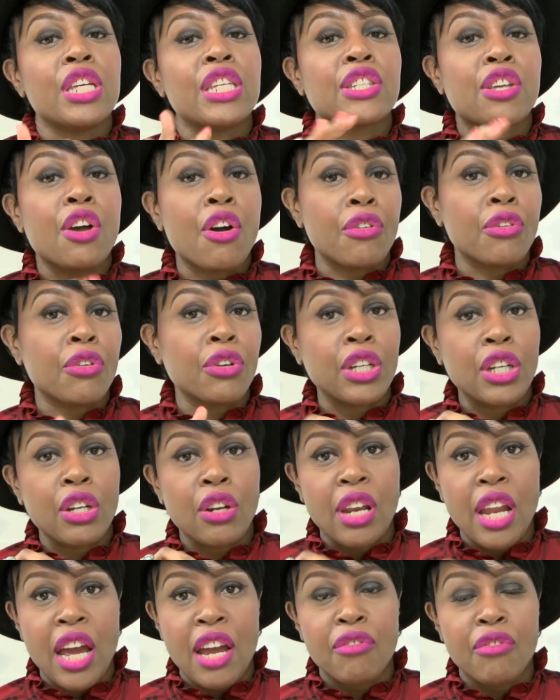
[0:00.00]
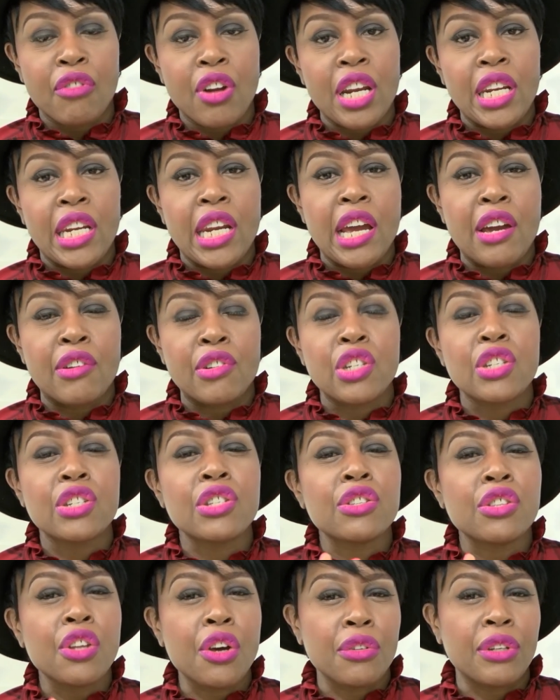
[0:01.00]
is going on in your life right now,
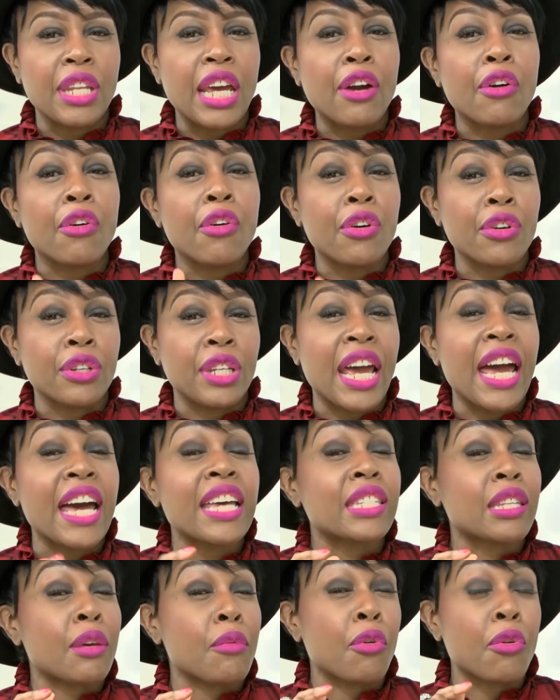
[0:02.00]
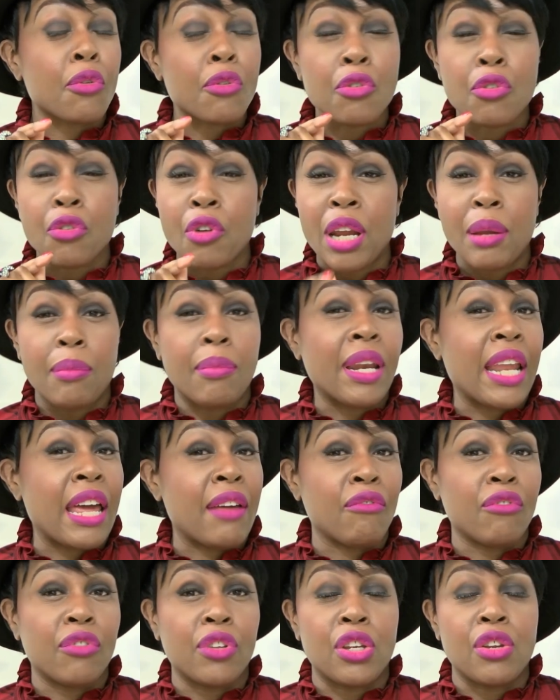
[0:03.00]
just know that God has a great
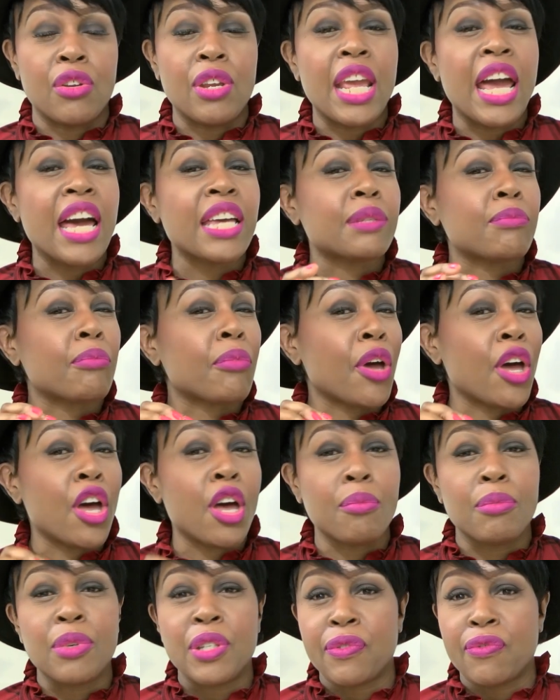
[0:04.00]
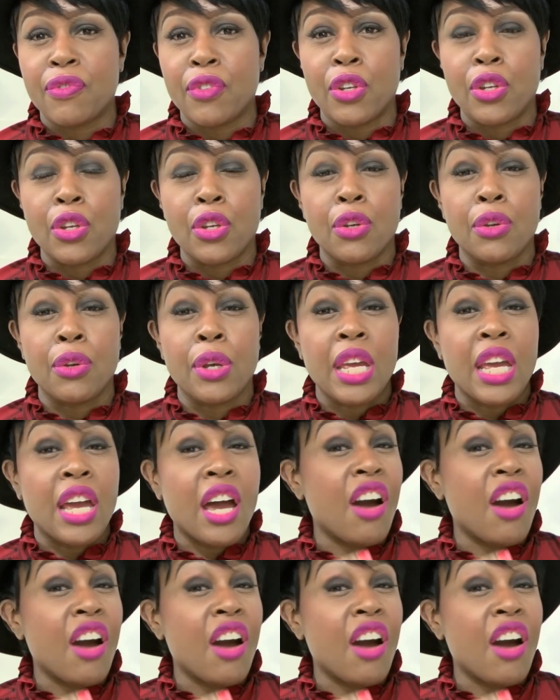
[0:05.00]
plan for you. He has purpose for you.